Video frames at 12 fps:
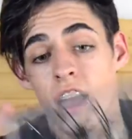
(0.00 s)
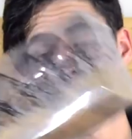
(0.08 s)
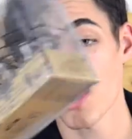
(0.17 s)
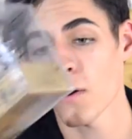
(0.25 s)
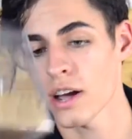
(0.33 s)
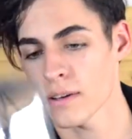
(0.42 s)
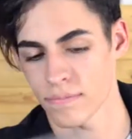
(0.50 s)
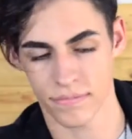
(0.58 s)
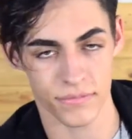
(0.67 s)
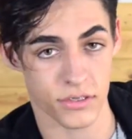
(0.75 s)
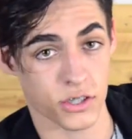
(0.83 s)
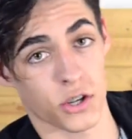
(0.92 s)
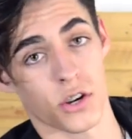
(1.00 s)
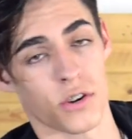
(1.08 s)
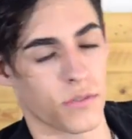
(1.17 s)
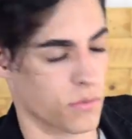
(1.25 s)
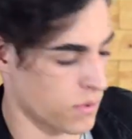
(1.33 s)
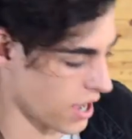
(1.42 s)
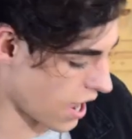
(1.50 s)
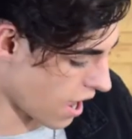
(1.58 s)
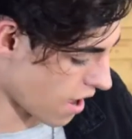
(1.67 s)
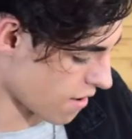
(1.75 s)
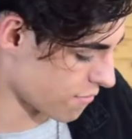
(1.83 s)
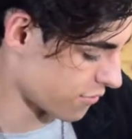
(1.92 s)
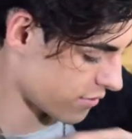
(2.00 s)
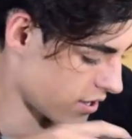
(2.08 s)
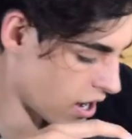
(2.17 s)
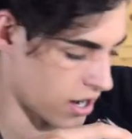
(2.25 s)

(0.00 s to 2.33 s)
Anyway, so we have